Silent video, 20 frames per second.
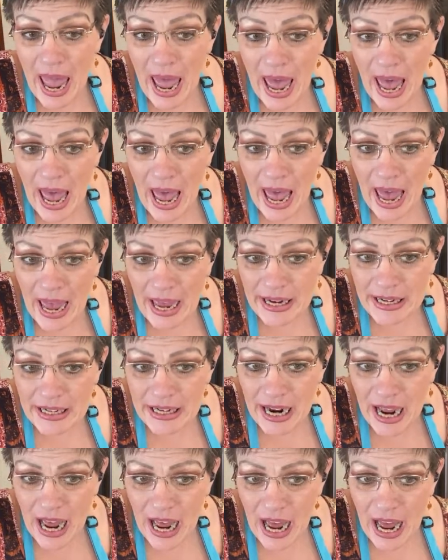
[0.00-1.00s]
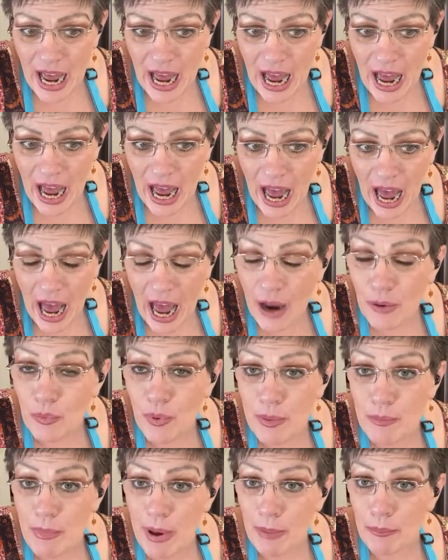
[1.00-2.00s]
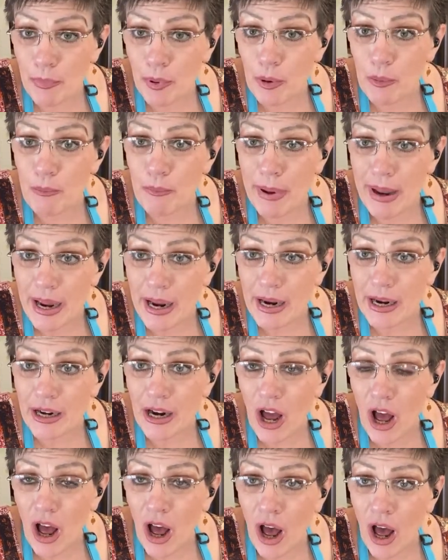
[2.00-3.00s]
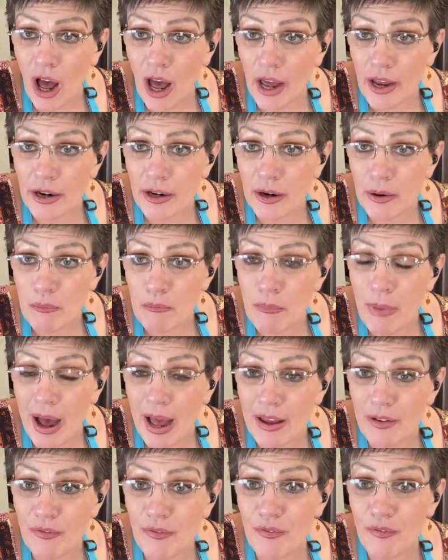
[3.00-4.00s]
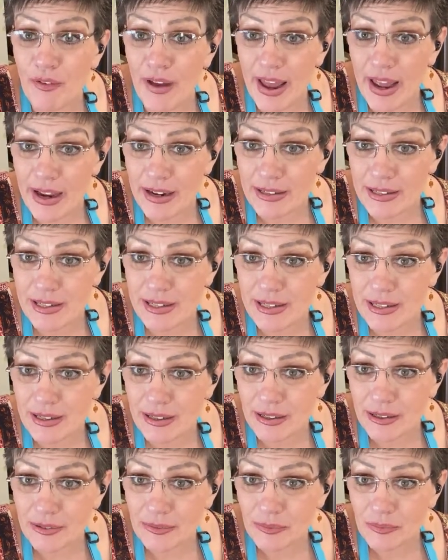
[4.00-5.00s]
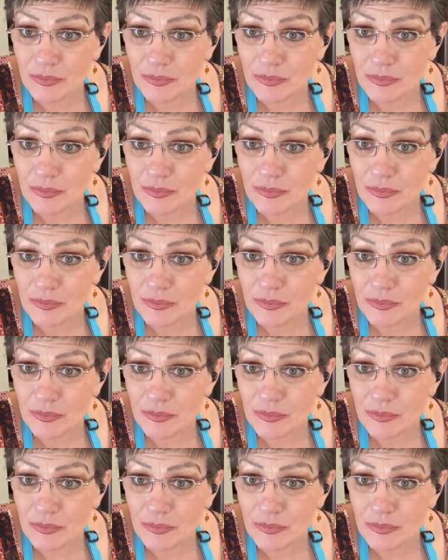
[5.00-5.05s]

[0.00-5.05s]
And I remember being on my face